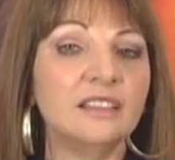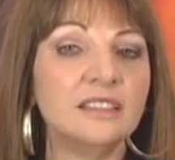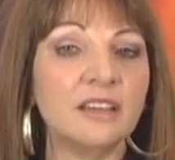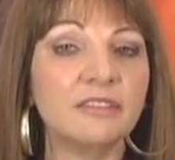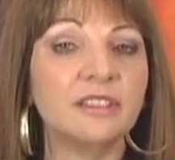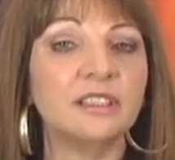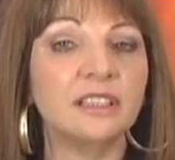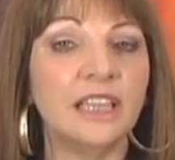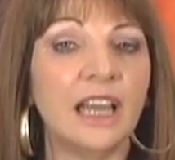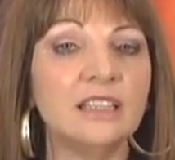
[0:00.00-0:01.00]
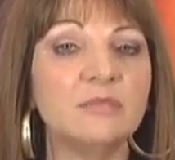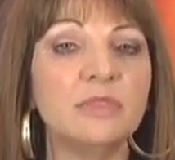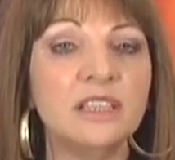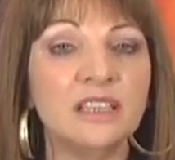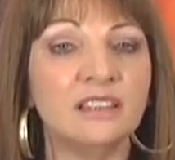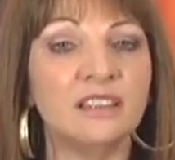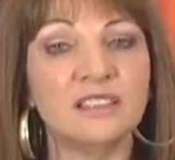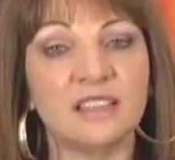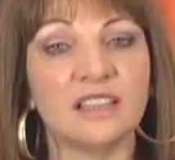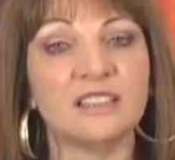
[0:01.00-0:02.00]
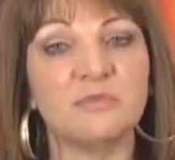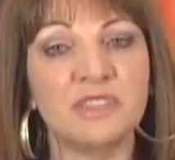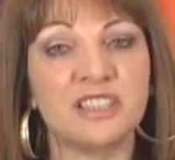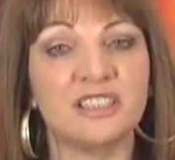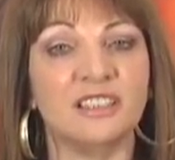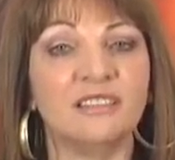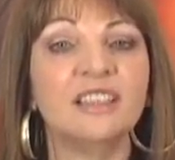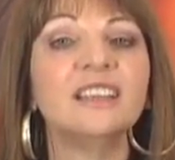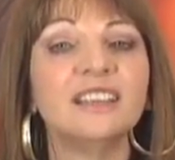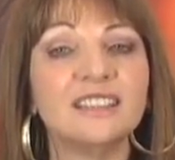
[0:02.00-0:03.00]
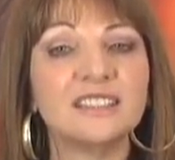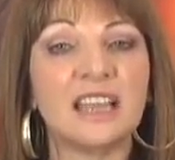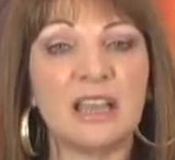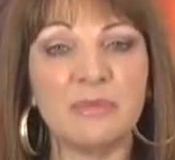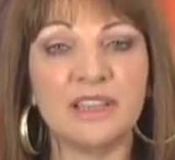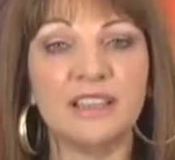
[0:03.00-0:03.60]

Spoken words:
it definitely had to begin this exhibition. Its time had